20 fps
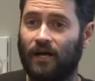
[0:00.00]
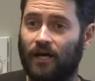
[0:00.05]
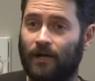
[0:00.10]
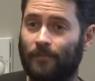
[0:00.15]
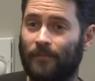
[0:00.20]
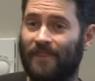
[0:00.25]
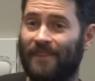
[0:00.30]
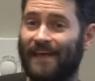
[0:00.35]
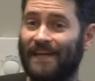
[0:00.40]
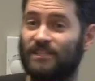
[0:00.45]

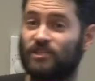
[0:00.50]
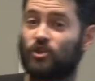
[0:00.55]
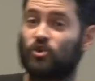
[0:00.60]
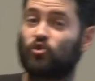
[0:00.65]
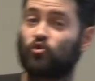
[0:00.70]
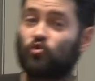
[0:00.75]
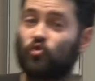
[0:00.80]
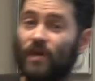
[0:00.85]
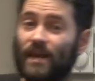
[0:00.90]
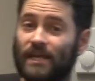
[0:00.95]
Um, that's
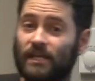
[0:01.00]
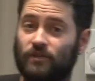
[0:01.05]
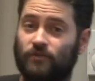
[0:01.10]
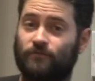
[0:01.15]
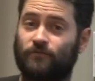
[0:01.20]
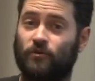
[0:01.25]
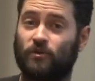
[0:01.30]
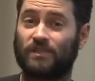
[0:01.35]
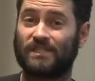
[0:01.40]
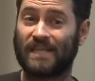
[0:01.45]
great
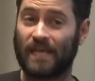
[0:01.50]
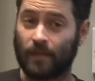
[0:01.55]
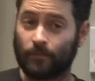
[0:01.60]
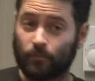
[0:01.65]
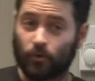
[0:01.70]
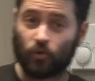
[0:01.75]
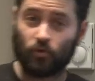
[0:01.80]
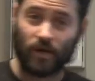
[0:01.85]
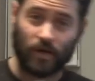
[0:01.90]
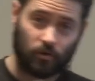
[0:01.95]
for
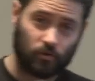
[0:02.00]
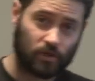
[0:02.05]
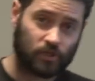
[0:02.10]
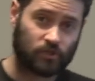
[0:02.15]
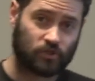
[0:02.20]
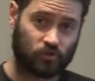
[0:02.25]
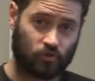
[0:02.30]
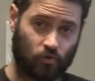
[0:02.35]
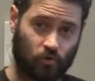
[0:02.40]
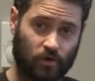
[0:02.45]
temporary
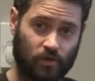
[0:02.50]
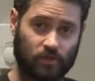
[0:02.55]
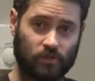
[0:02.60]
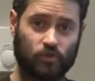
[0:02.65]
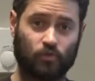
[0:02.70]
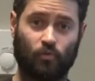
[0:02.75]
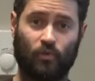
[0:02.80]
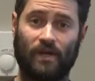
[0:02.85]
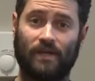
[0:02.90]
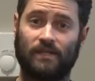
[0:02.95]

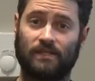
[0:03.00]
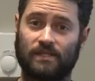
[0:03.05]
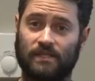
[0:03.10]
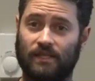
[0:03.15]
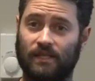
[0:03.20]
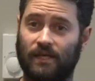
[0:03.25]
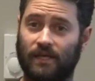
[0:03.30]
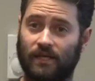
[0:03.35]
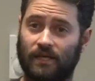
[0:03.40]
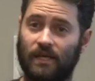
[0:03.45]
storage when it's
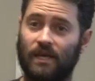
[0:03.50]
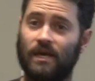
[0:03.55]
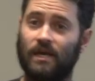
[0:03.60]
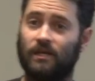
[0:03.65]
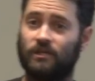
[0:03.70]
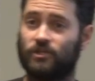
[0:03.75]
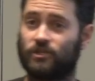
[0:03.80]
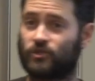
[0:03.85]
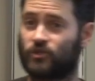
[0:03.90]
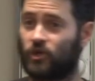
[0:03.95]
like
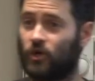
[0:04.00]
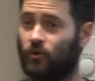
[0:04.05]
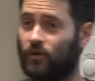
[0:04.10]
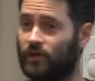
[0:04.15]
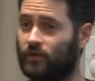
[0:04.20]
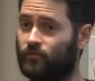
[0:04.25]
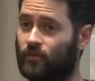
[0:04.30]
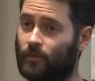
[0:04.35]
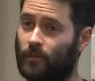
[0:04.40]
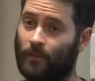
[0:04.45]
just
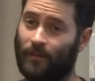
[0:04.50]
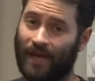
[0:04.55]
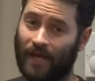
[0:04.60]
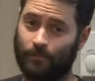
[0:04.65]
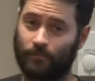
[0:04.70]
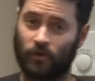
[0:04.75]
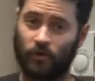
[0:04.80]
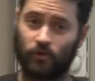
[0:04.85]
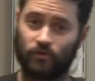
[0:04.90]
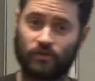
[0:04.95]
going from the
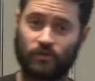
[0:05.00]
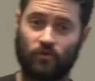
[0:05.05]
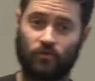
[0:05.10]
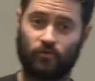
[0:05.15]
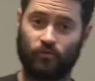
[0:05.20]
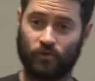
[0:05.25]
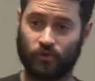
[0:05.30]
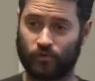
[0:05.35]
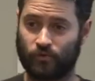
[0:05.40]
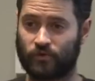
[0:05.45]
map nodes to
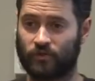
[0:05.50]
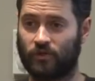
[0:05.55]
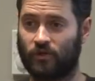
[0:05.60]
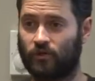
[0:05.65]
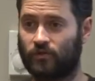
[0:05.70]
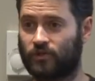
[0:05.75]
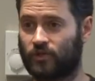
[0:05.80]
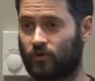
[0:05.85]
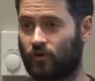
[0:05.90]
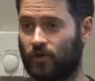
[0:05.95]
the reduce
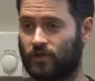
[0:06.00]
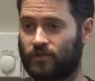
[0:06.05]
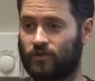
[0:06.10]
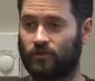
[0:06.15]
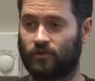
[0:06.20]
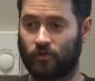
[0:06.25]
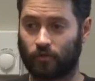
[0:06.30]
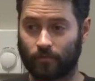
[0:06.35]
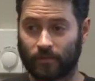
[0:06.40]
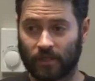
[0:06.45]
nodes across a
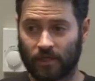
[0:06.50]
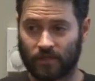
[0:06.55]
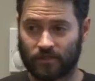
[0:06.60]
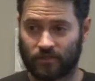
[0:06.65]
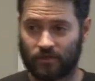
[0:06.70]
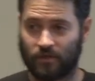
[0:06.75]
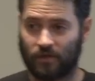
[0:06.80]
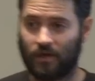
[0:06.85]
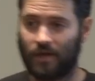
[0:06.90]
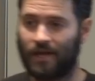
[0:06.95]
Hadoop
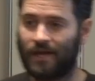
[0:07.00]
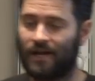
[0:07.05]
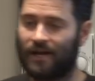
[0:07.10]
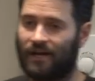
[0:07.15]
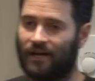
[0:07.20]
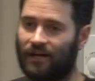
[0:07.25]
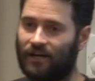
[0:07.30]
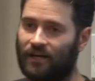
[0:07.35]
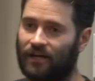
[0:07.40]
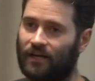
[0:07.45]
cluster.
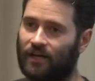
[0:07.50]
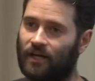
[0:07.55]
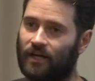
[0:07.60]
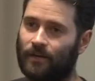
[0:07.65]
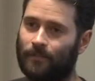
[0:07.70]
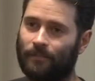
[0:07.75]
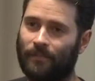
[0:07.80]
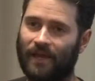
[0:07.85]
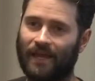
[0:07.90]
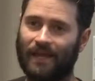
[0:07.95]

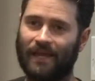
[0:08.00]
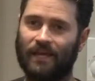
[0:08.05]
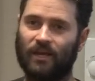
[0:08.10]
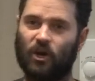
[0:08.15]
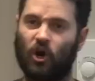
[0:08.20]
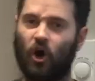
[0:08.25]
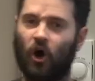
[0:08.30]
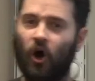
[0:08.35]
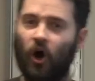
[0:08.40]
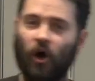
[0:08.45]
Um, and
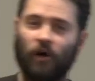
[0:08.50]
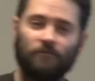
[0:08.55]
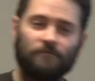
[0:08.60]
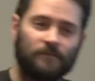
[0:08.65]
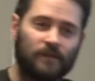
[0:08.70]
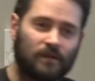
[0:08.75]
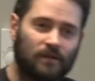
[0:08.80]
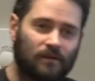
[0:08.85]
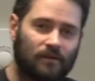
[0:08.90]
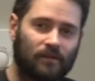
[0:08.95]

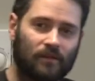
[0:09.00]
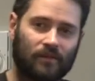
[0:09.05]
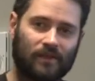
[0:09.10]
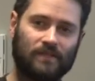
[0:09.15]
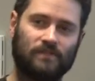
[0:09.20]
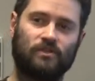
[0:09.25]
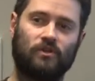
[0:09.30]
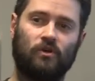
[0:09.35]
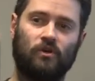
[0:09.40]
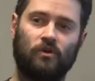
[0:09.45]
often
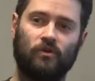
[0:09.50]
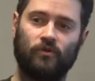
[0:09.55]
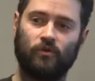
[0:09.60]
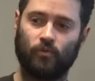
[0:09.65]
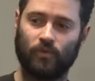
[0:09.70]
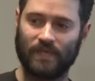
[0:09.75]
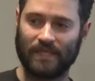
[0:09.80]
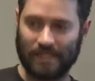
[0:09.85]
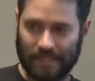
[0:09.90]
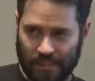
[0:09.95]
that's all
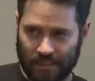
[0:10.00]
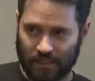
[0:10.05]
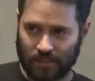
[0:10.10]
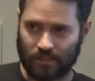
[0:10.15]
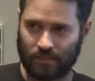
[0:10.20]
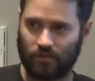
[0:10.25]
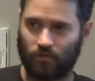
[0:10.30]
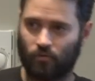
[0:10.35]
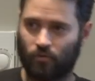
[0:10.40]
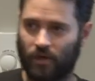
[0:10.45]
that we
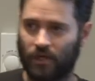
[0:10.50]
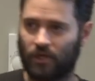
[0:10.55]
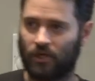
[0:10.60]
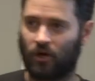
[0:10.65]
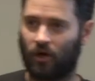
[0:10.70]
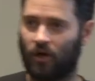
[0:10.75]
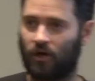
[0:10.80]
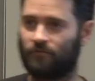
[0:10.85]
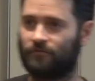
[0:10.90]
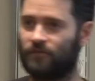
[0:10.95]
need, right?
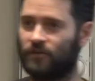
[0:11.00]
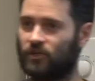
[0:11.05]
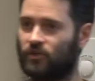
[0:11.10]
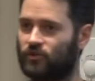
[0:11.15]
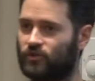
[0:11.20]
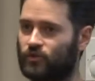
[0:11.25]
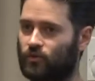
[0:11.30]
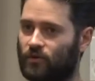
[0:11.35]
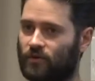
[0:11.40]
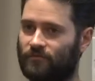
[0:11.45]
Often
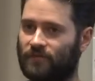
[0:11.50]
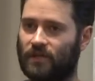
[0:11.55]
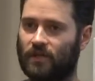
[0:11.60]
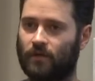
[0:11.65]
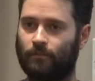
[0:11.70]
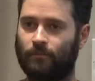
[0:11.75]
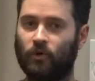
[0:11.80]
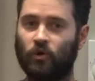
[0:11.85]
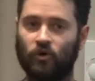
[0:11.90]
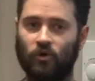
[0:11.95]
you're sort of going
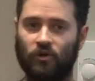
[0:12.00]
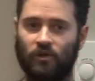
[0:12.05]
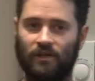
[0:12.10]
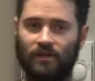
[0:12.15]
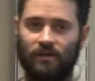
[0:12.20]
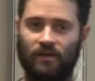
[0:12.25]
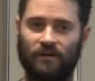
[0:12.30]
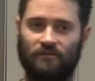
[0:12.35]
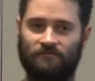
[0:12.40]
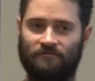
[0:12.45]
to pull
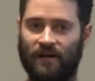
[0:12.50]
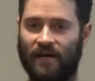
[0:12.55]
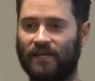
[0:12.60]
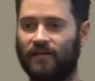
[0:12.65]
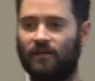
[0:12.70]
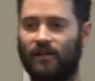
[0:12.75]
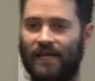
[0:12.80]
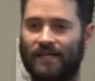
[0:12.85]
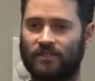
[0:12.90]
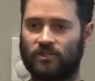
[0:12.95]
a, a,
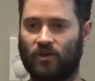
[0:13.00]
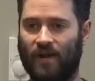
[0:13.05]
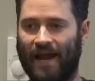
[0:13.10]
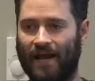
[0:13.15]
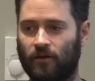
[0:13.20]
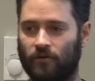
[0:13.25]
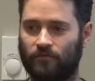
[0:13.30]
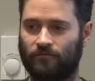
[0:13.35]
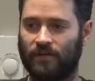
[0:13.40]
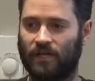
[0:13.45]
final answer
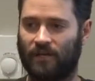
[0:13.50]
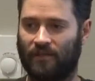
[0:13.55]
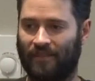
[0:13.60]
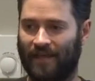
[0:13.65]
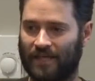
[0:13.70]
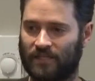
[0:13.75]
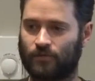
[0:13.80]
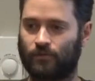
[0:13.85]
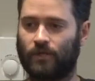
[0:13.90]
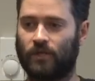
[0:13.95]
out of it, and
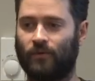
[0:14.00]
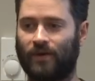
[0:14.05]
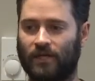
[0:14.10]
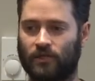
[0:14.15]
that's what you